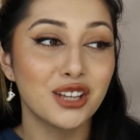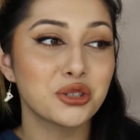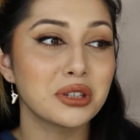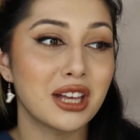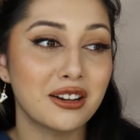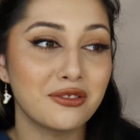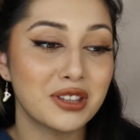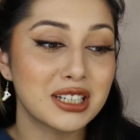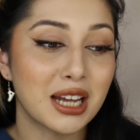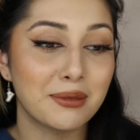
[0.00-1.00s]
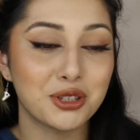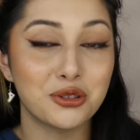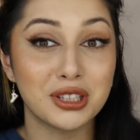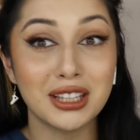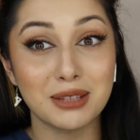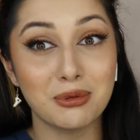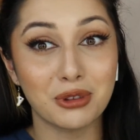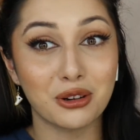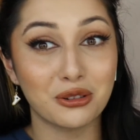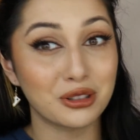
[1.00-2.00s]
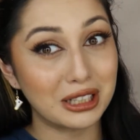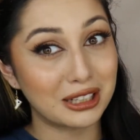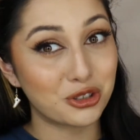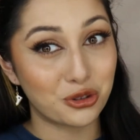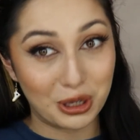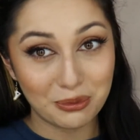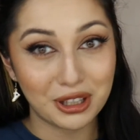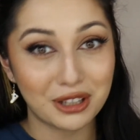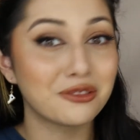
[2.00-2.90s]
So a lot of the times you see these people that are extremely